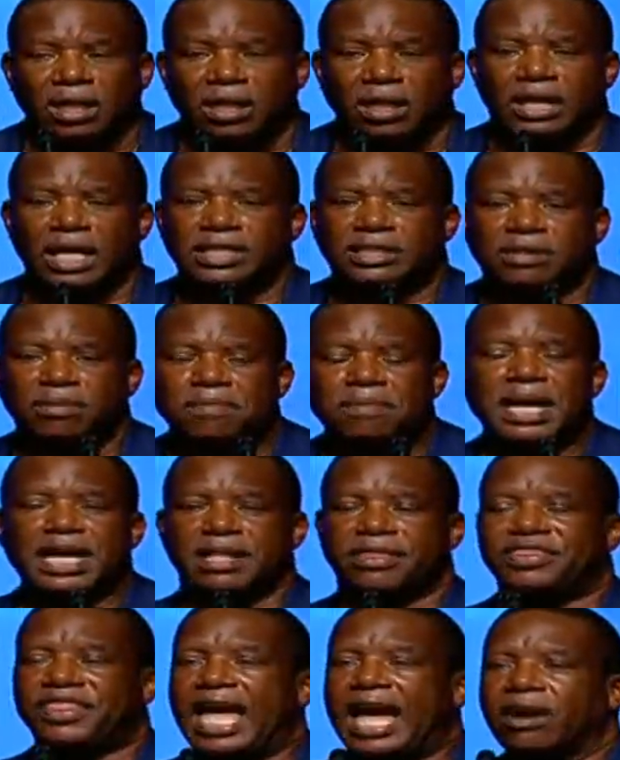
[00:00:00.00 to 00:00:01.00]
There's a
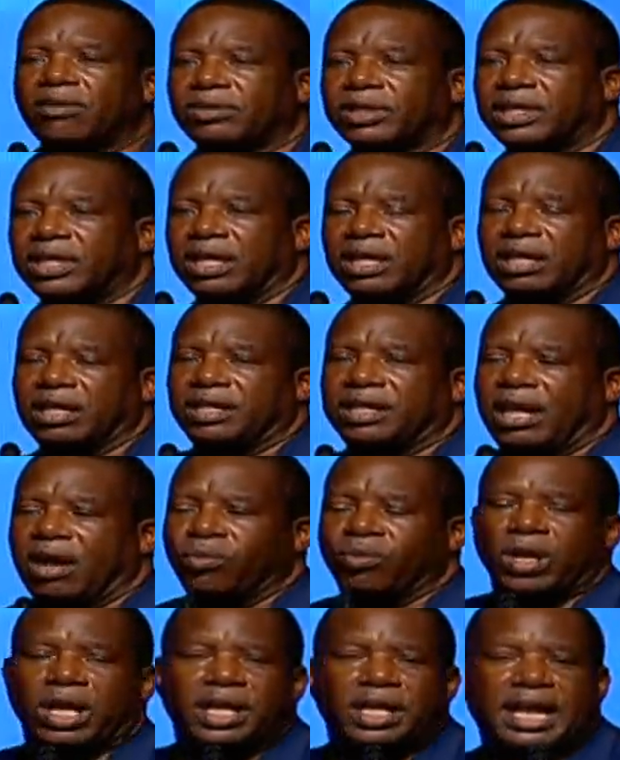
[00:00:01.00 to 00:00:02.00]
myth out here
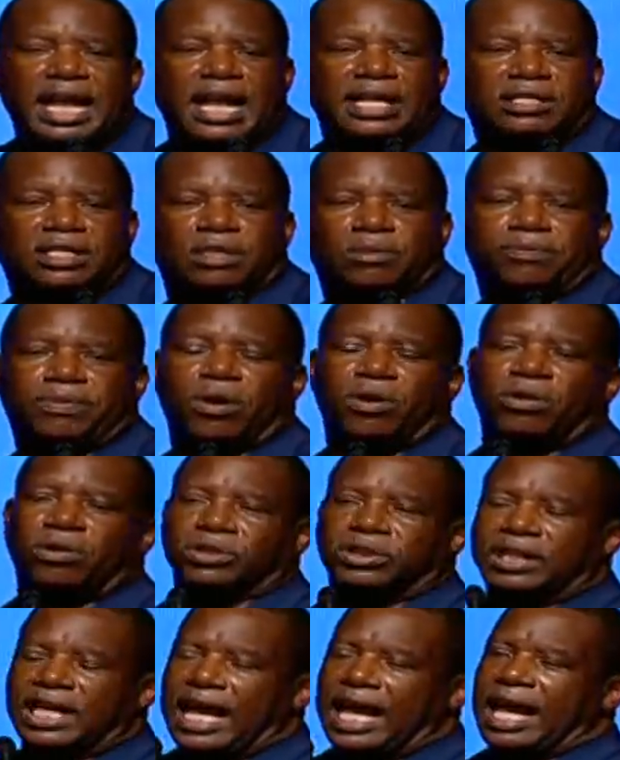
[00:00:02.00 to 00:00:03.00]
that we're not
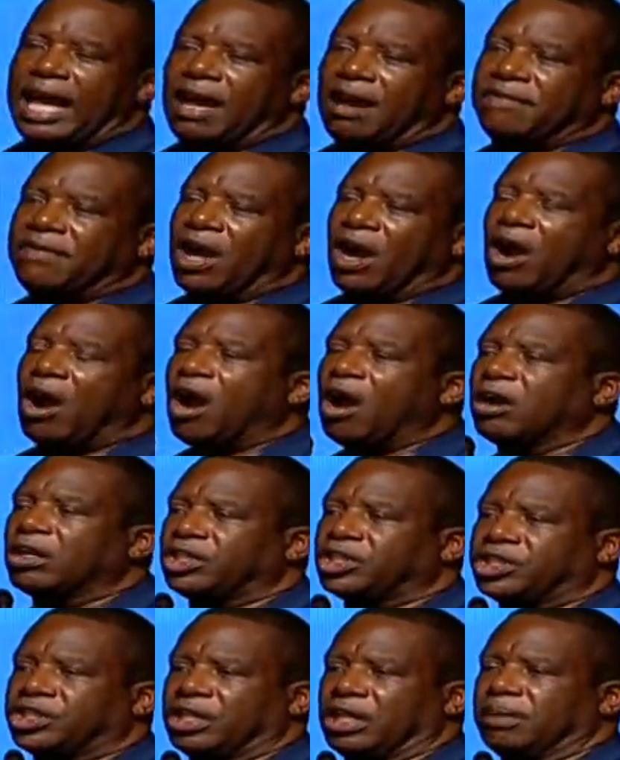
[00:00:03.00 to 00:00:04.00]
supposed to have
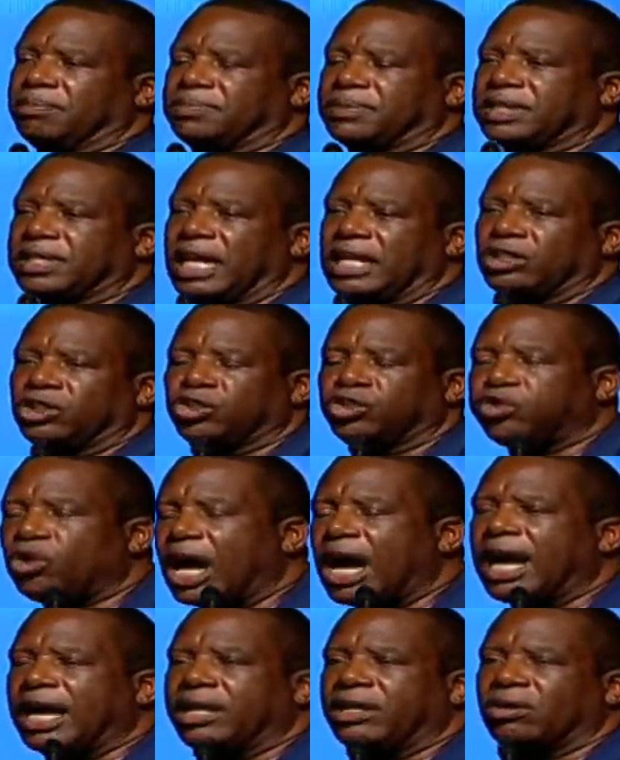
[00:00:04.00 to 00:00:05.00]
hardships and
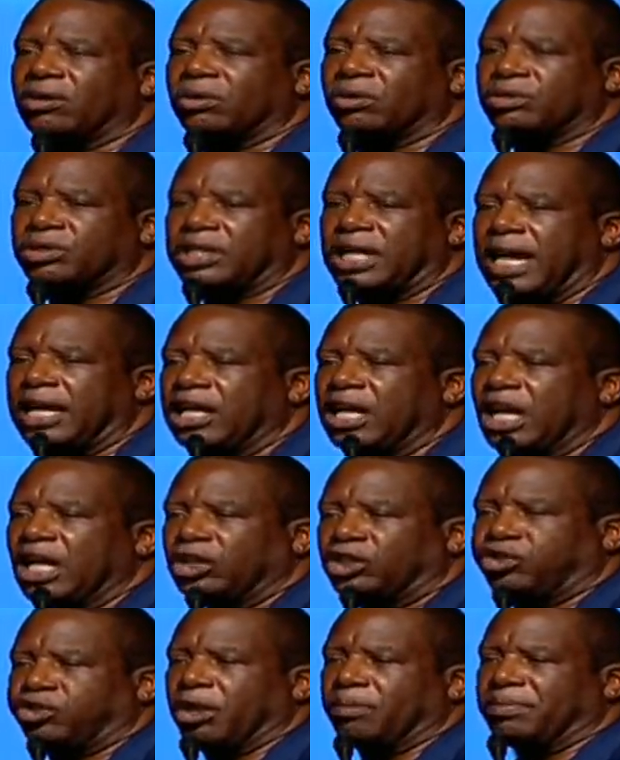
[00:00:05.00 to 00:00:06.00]
trials and
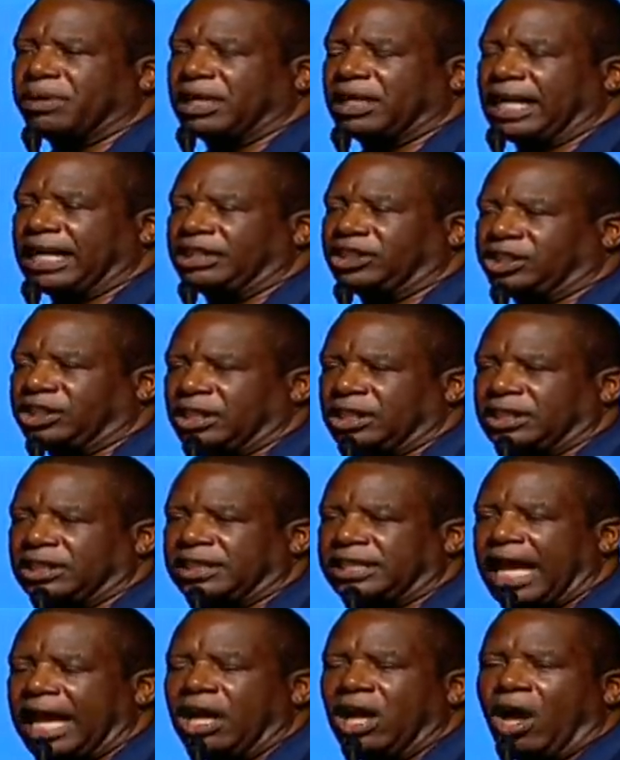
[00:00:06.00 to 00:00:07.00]

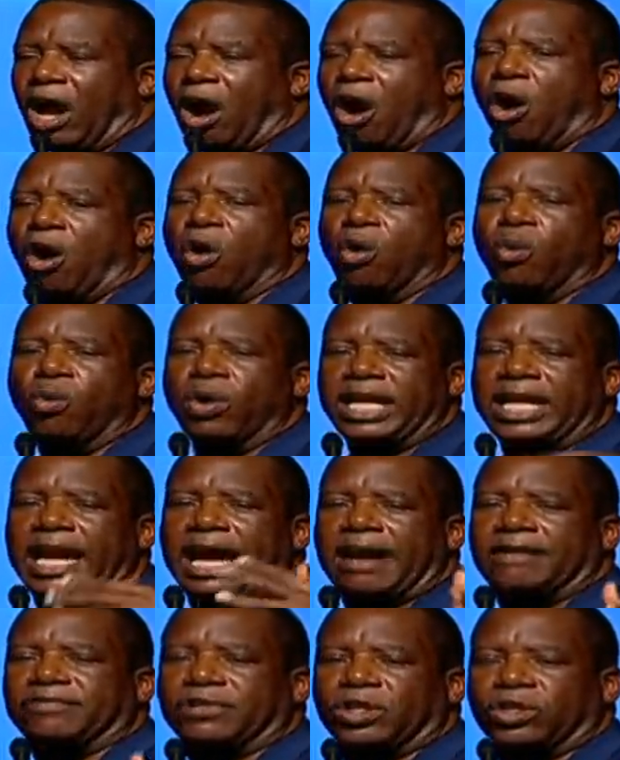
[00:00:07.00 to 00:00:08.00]
tribulations, that all we
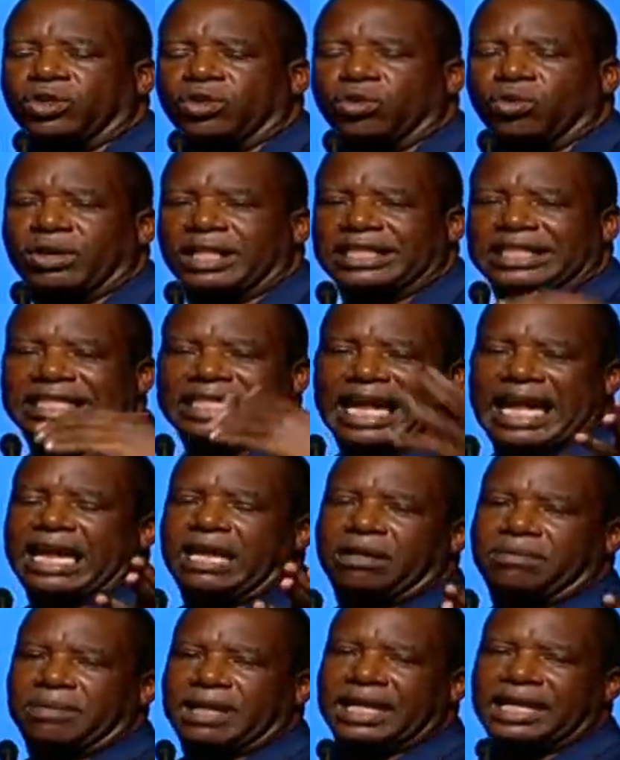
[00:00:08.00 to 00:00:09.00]
have to do is
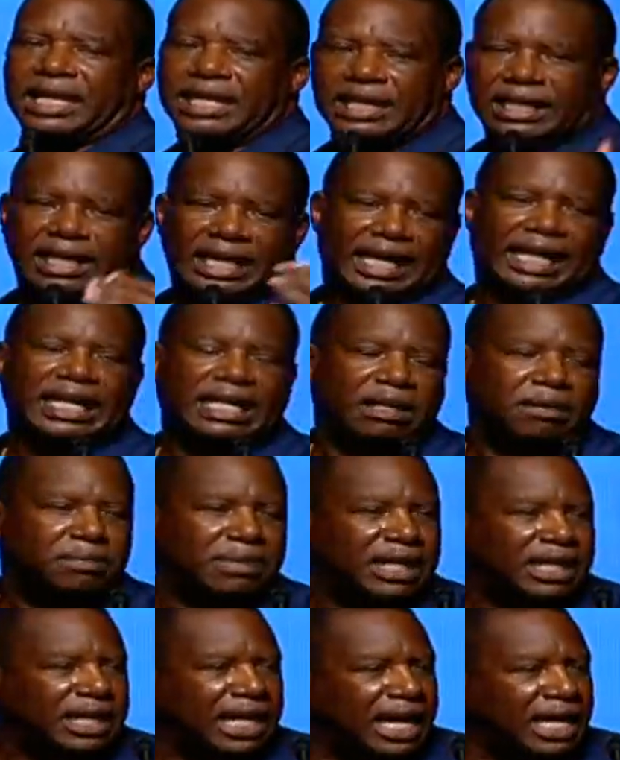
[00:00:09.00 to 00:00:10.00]
name it and claim
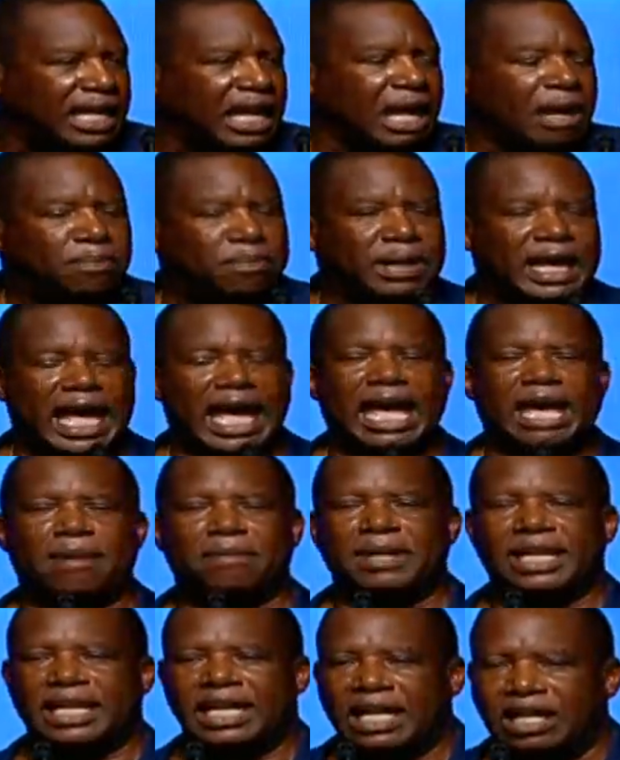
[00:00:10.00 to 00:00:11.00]
it and
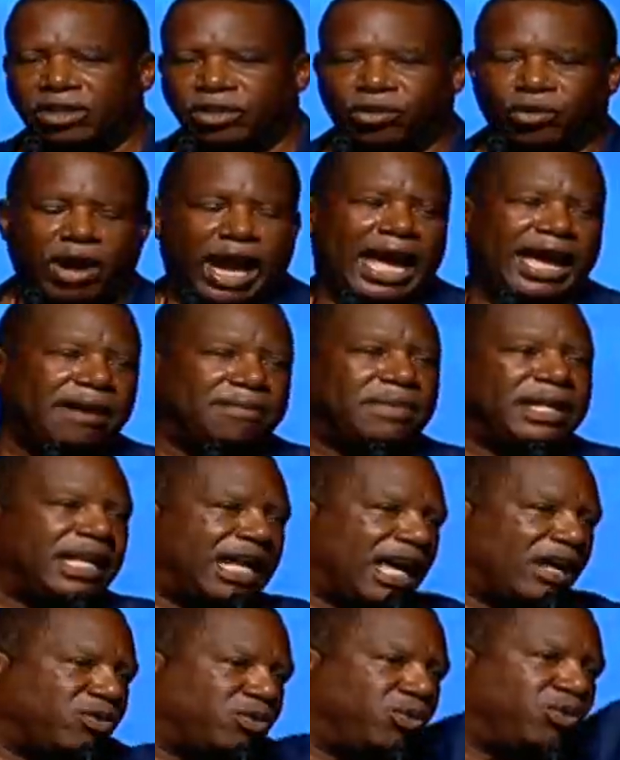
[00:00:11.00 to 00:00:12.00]
blab it and grab it
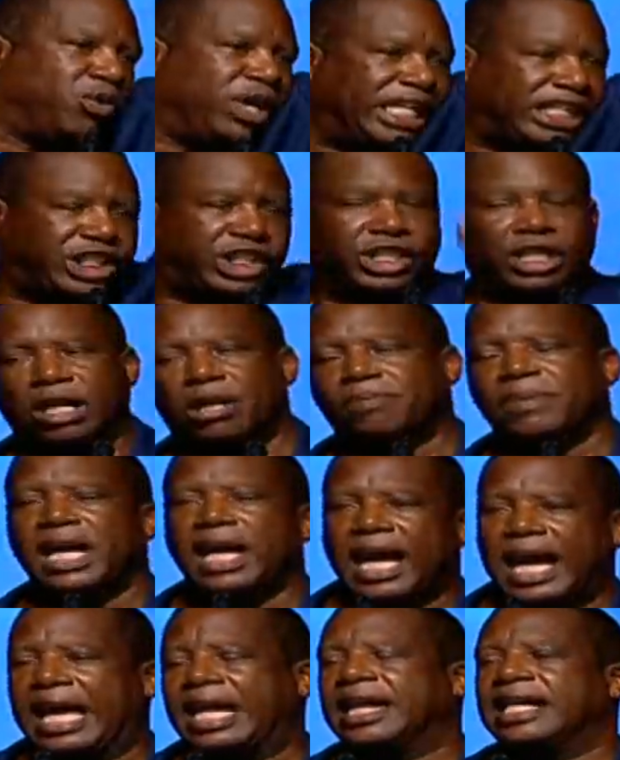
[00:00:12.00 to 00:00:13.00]
and reach up
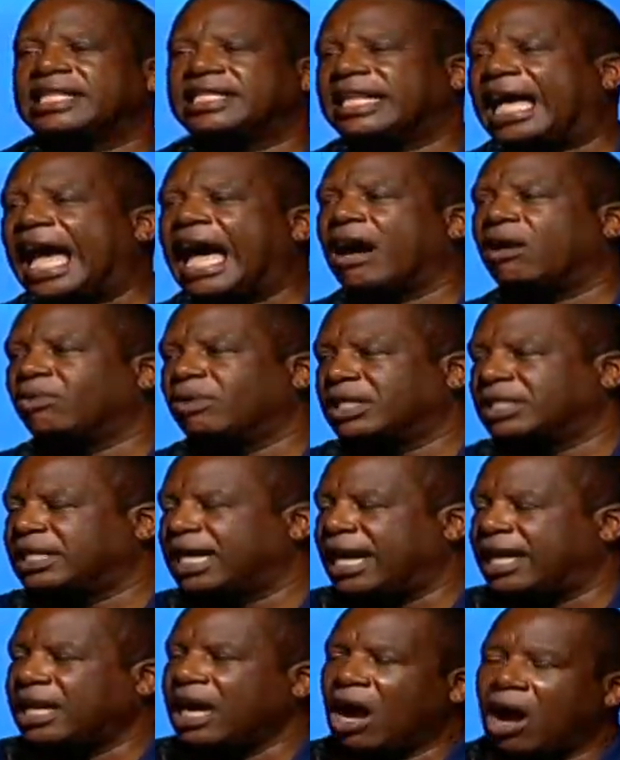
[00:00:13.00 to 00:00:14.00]
and it's ours,
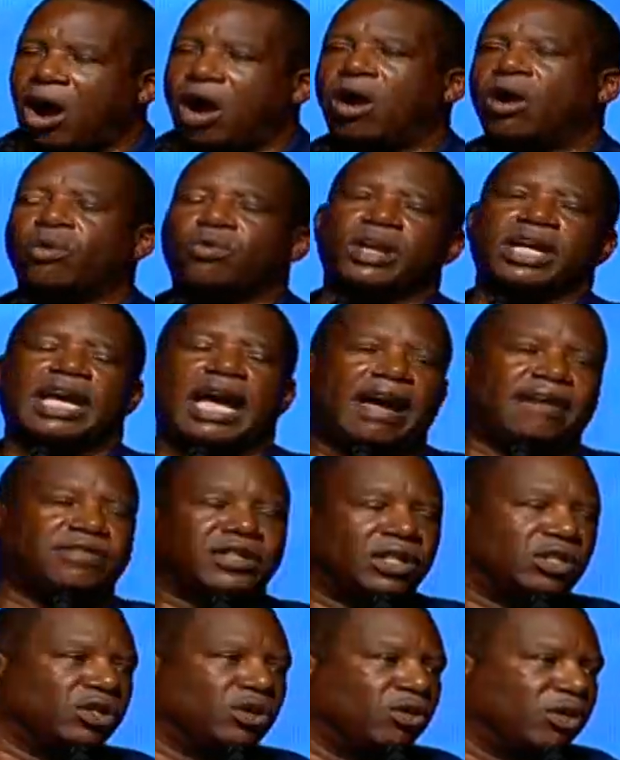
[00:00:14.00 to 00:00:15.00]
and all we
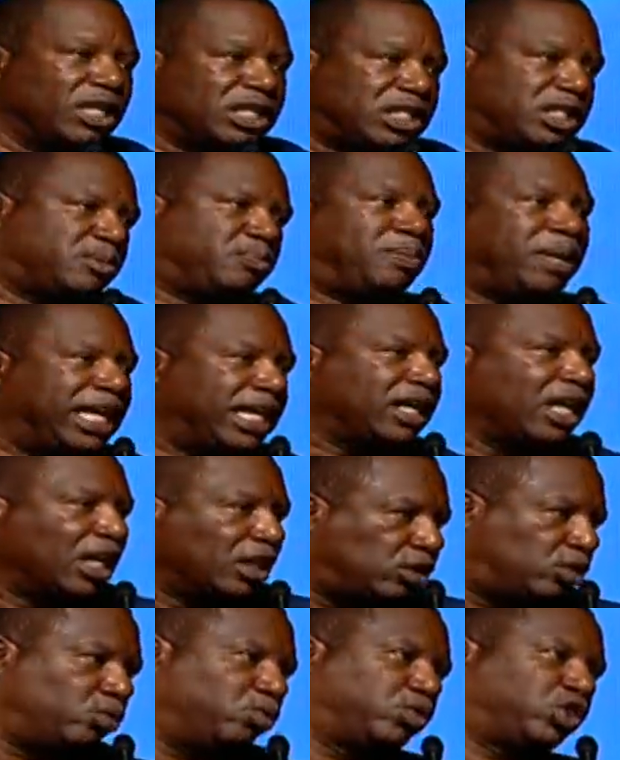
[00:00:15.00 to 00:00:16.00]
have to do is
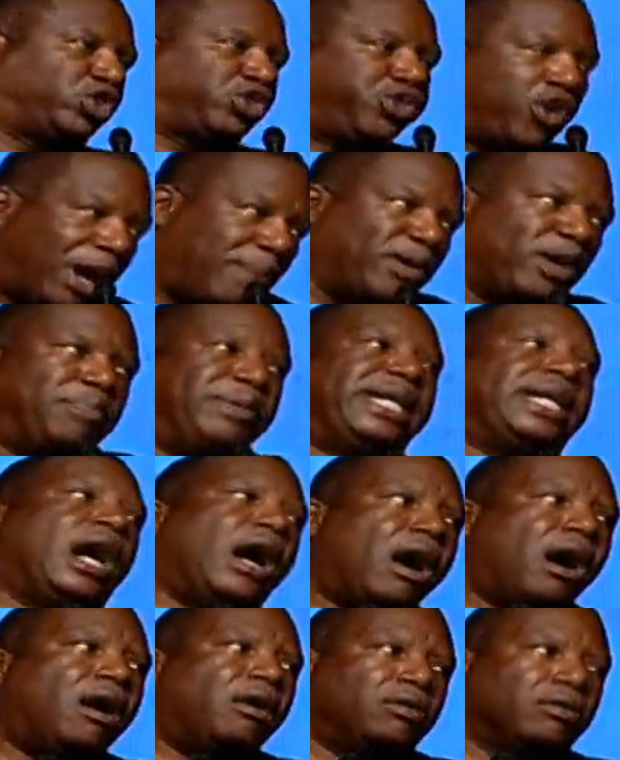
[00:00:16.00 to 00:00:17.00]
speak trouble be
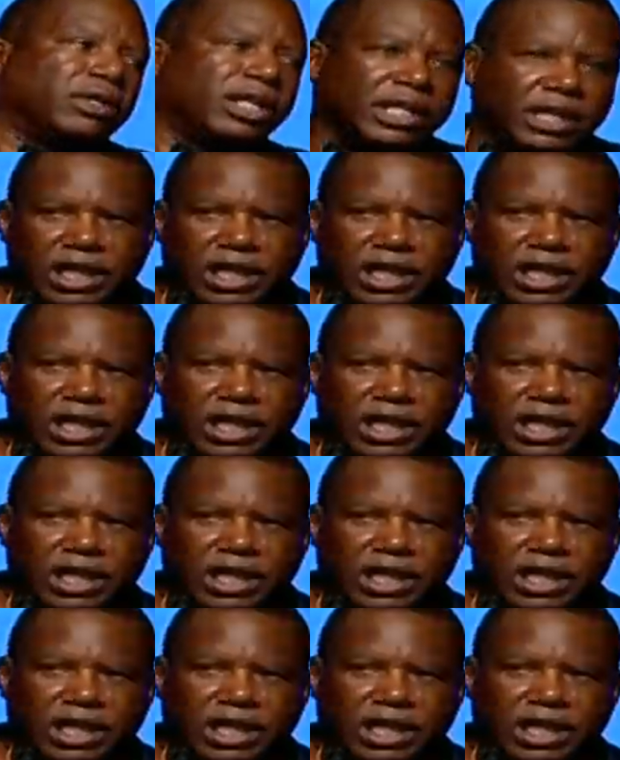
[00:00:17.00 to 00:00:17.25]
gone.